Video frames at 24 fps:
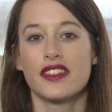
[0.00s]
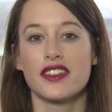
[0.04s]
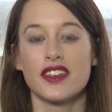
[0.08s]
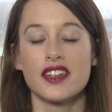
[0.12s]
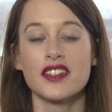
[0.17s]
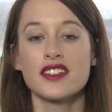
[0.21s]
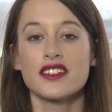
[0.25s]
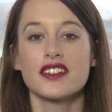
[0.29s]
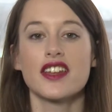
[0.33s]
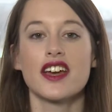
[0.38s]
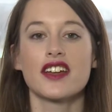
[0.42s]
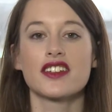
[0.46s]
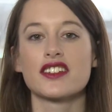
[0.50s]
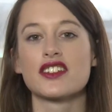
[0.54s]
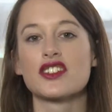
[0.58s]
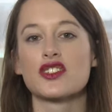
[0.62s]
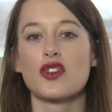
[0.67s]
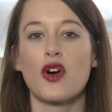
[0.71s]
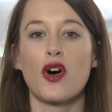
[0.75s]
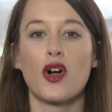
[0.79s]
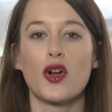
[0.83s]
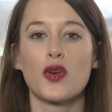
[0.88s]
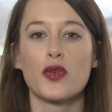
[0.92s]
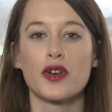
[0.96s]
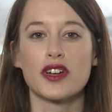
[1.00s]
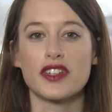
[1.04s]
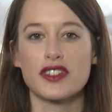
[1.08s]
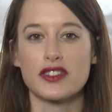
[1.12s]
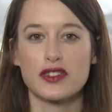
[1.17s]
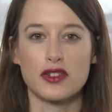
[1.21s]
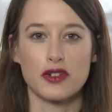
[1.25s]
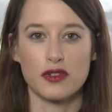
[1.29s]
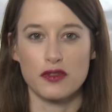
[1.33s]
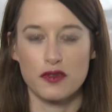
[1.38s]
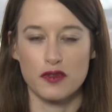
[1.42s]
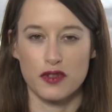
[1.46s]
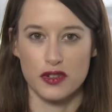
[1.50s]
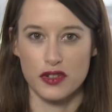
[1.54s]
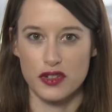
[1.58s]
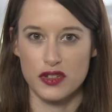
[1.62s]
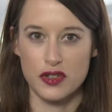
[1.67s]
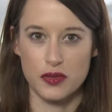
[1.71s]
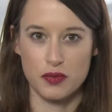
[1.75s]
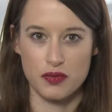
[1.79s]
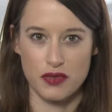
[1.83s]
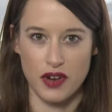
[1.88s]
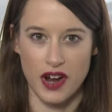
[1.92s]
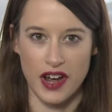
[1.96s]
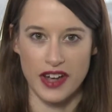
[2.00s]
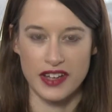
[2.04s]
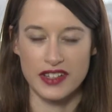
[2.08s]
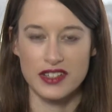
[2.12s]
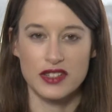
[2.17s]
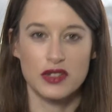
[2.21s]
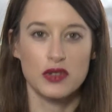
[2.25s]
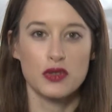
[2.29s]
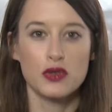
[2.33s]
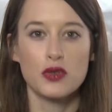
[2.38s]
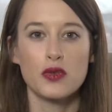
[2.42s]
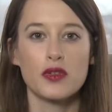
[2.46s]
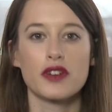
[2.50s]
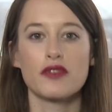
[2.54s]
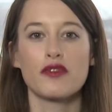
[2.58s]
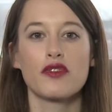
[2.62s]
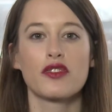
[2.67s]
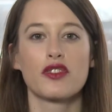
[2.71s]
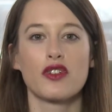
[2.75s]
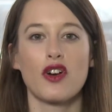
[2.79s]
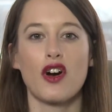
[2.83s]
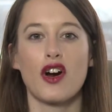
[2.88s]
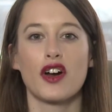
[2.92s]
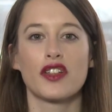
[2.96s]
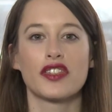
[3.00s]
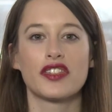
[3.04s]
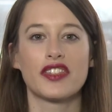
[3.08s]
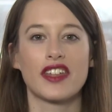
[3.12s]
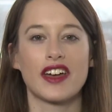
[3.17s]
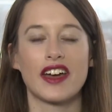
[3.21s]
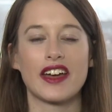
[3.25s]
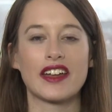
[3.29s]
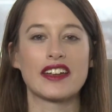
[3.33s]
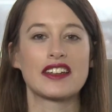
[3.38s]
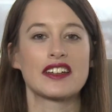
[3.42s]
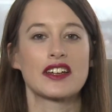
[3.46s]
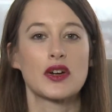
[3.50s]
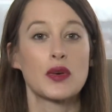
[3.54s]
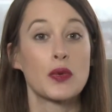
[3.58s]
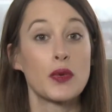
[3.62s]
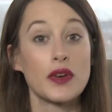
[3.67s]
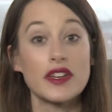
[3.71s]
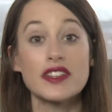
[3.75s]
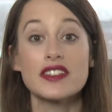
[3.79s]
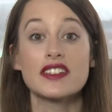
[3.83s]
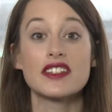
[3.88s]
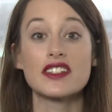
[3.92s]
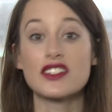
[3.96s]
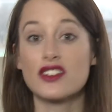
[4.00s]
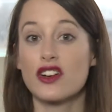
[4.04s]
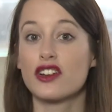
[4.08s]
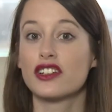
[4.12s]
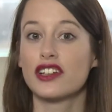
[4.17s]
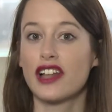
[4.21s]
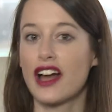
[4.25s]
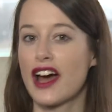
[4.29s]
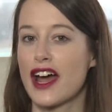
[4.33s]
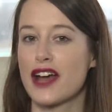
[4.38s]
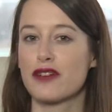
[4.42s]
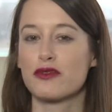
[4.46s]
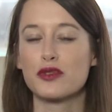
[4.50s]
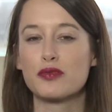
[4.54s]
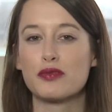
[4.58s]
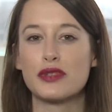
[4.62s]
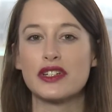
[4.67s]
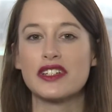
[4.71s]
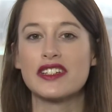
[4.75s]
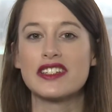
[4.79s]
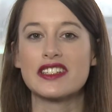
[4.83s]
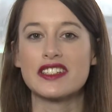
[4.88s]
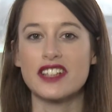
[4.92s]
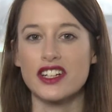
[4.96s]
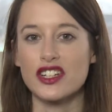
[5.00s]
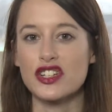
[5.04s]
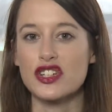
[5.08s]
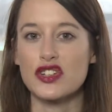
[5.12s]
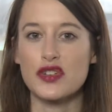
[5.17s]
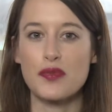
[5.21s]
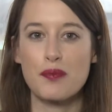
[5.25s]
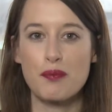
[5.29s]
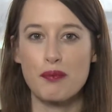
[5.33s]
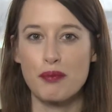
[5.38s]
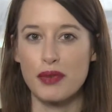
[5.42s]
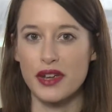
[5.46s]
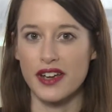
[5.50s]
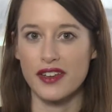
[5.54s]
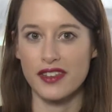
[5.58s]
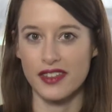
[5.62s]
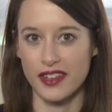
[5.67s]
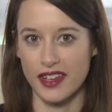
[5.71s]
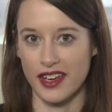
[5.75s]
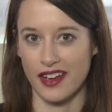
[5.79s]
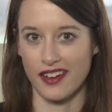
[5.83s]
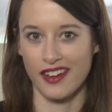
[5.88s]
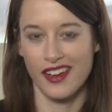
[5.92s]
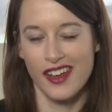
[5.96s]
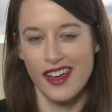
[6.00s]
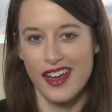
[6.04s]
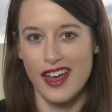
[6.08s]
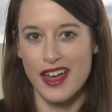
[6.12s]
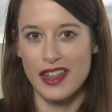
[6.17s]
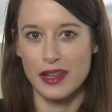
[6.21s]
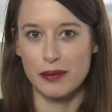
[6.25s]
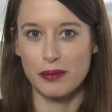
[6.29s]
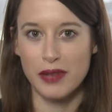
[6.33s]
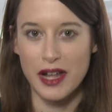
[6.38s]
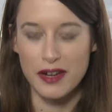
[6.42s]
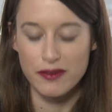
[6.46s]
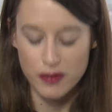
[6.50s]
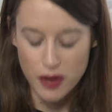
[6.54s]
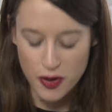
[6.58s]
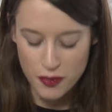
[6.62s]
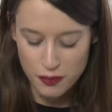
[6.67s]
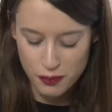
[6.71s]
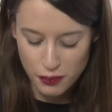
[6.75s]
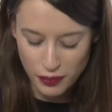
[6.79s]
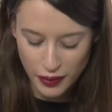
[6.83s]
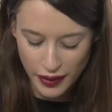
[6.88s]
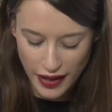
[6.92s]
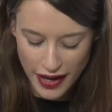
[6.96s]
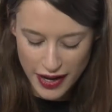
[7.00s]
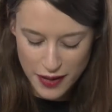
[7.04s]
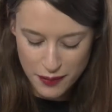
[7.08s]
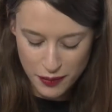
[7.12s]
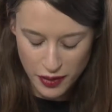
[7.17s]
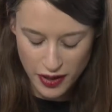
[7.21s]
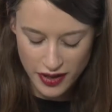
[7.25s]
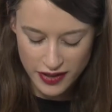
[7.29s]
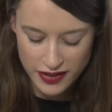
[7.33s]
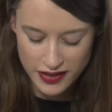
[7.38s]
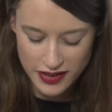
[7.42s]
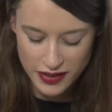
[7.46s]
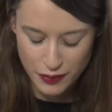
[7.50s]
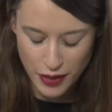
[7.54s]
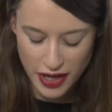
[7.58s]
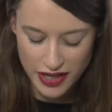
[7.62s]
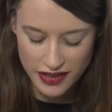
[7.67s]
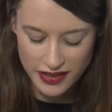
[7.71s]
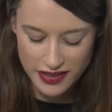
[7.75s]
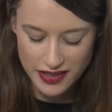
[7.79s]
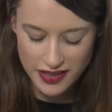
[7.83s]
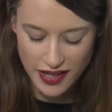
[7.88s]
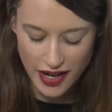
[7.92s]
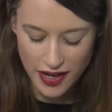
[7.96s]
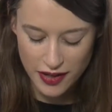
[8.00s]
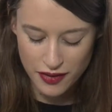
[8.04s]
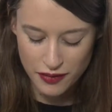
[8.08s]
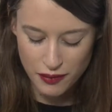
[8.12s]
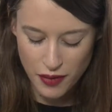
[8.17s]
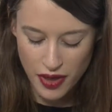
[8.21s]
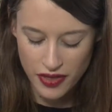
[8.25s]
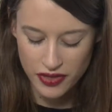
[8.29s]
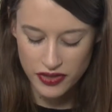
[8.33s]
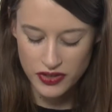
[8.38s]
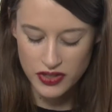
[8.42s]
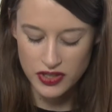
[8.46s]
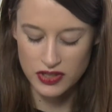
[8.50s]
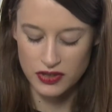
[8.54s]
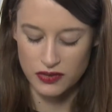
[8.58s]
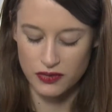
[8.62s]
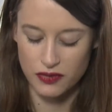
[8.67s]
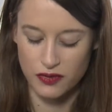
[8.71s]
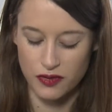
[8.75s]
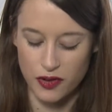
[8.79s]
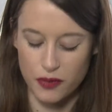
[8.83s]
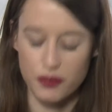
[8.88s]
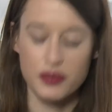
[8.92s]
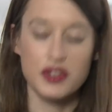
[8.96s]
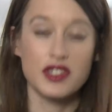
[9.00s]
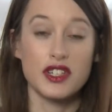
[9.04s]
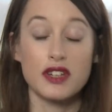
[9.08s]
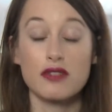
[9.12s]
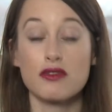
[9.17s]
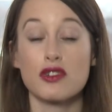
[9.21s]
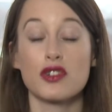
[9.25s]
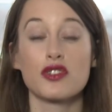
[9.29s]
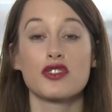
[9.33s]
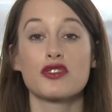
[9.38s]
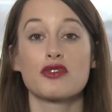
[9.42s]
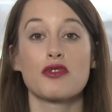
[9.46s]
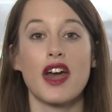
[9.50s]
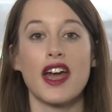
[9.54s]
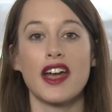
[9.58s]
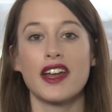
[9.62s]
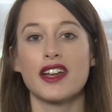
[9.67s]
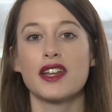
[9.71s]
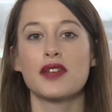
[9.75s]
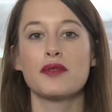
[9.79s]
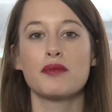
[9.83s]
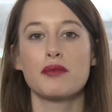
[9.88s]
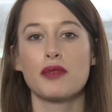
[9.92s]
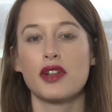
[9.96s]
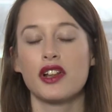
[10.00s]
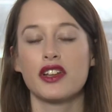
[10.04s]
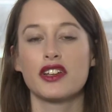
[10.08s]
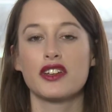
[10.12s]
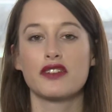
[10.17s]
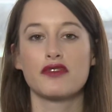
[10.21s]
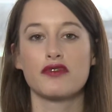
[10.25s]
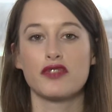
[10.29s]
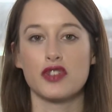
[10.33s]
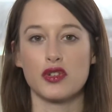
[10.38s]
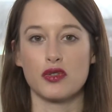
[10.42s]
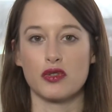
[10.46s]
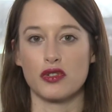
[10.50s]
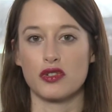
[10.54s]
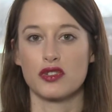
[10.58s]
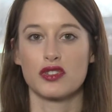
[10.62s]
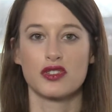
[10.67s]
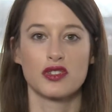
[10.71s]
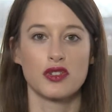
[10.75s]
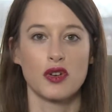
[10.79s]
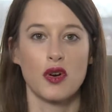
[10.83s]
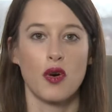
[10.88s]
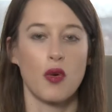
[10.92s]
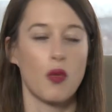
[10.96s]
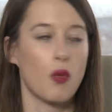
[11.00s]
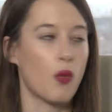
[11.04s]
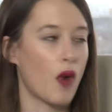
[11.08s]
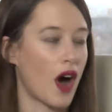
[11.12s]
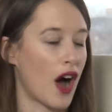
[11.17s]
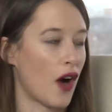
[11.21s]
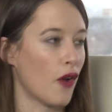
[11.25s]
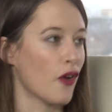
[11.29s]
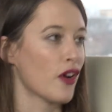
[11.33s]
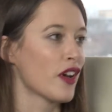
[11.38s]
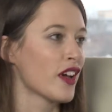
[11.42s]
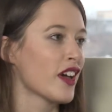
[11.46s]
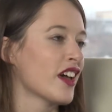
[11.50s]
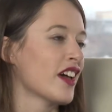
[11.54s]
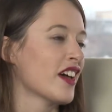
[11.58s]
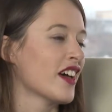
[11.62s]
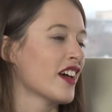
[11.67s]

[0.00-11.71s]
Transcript: The internet is always good for a surprise. Who would have thought that quizzes online would be such a big thing? The platform Playbus made in 10 months from 0 to 80 million viewers. Wow.